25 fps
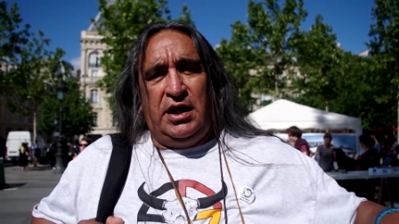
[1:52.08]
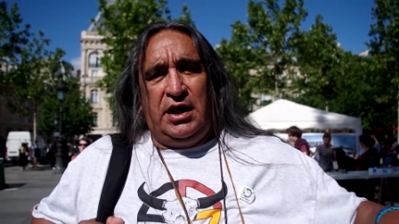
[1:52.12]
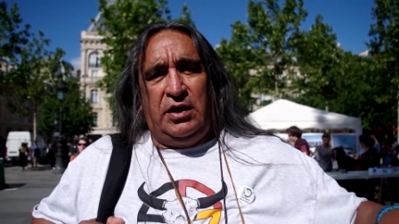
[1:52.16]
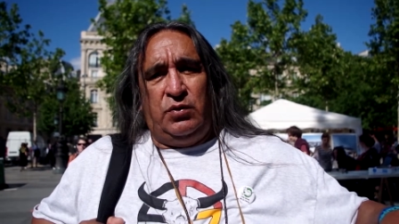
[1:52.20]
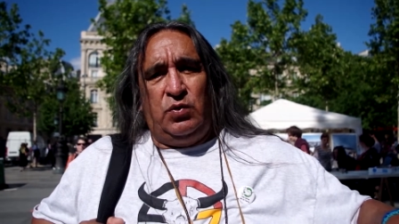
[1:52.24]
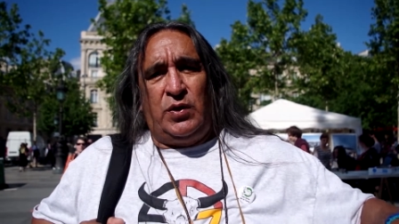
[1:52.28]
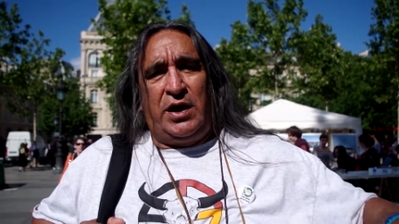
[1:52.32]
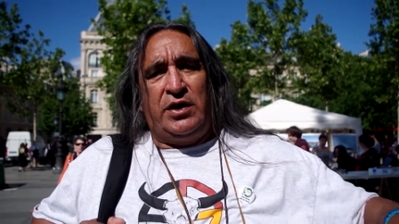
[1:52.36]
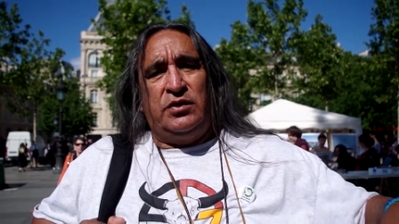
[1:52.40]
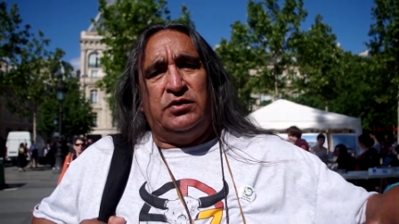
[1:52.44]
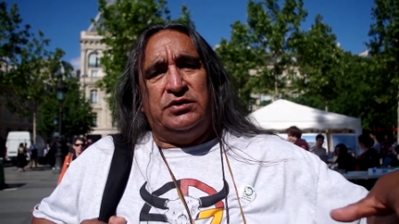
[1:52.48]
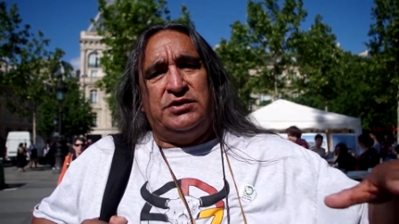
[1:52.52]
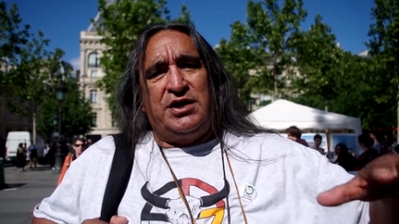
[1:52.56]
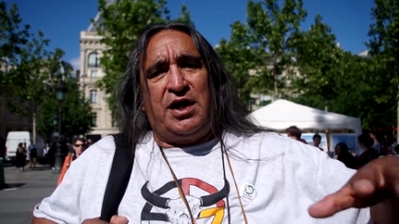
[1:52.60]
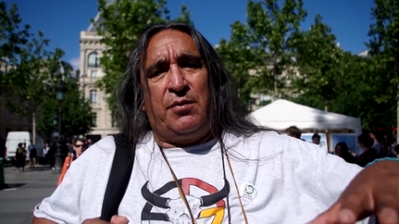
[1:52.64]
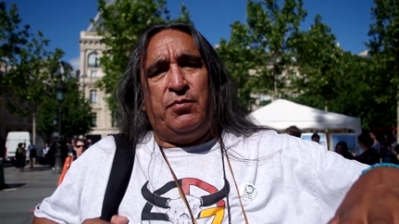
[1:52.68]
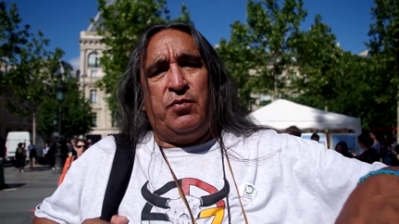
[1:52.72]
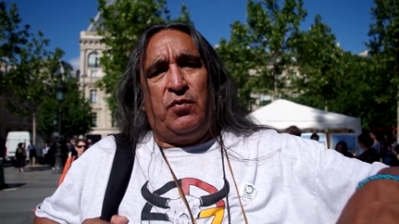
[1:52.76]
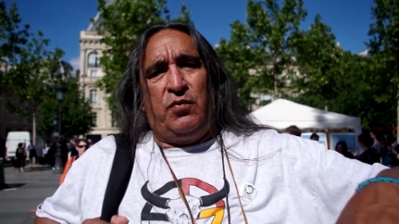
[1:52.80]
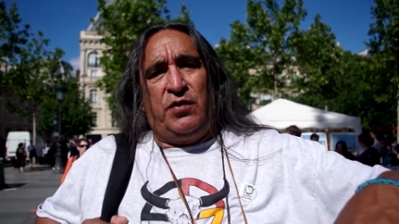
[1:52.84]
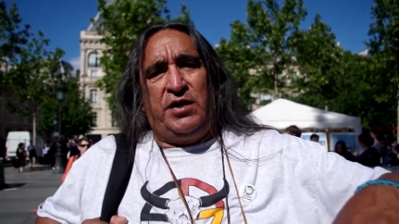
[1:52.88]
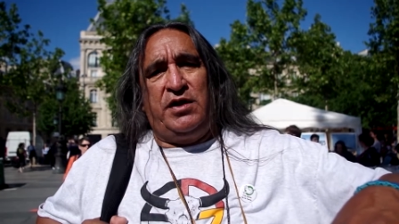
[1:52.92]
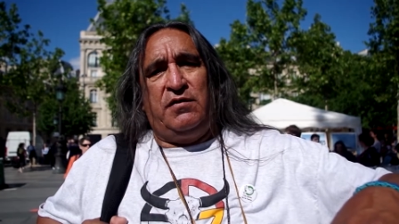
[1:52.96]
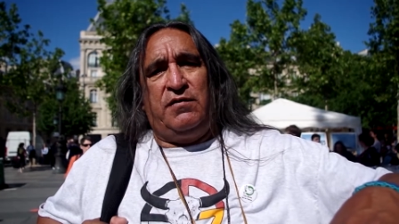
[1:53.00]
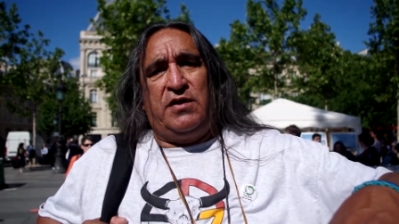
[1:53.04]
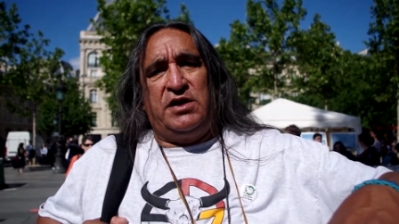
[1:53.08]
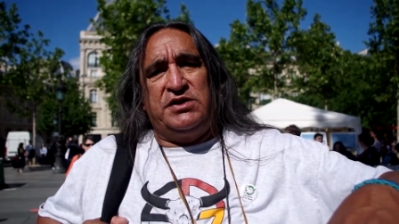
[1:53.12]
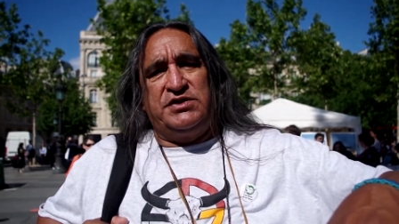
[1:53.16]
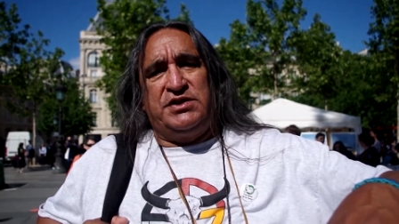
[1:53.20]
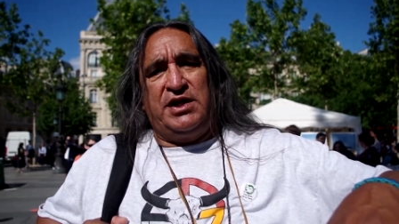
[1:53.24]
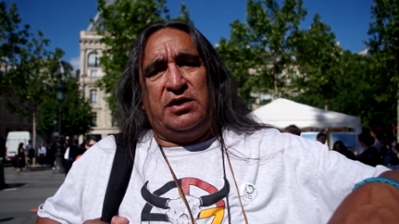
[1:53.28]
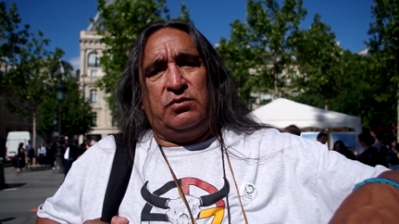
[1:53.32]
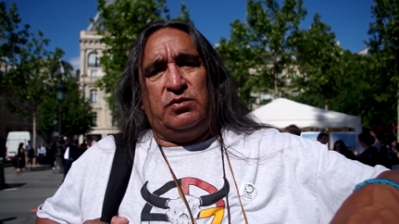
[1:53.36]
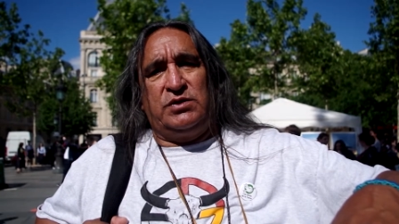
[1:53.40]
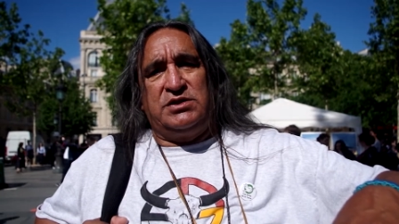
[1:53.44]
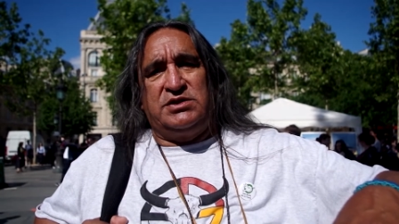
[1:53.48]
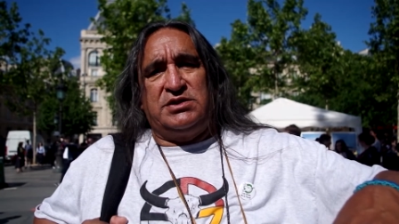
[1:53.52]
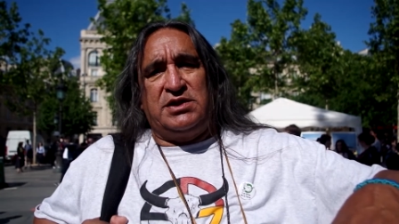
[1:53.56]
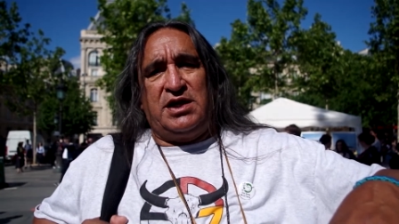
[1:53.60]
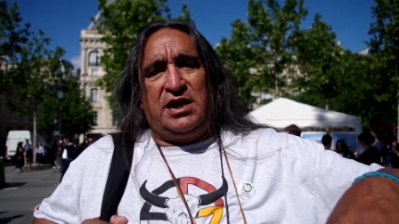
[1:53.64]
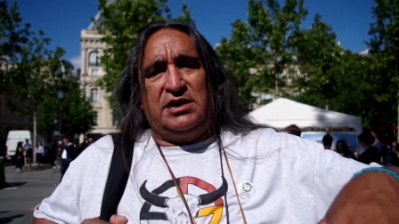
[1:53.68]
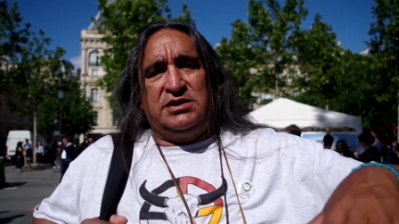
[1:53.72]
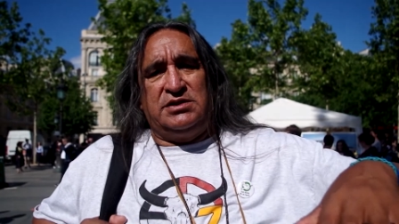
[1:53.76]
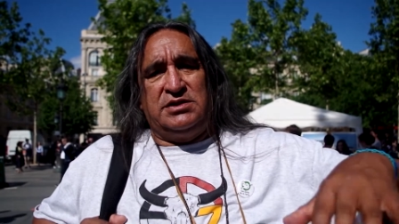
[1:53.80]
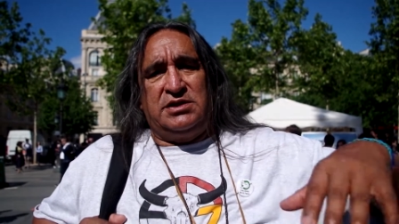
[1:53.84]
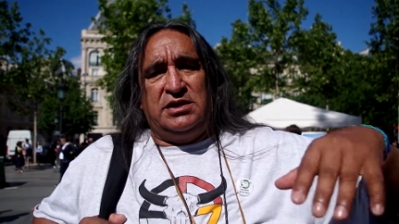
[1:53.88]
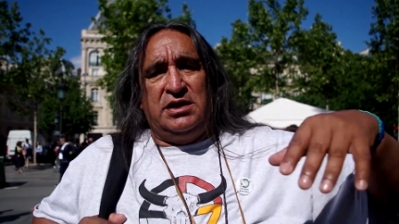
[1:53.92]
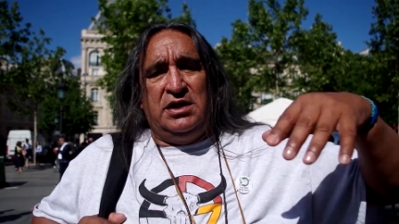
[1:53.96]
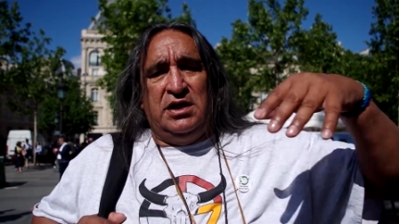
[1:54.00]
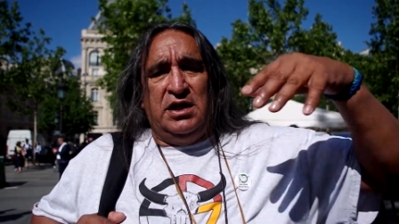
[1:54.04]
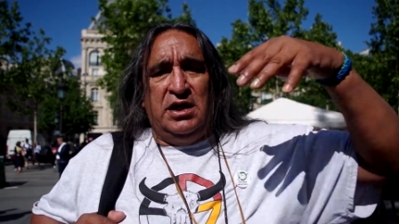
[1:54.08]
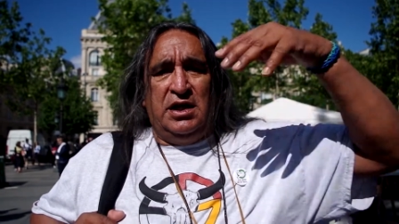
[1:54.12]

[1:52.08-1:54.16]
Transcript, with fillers: and right on top of one of our sacred sites.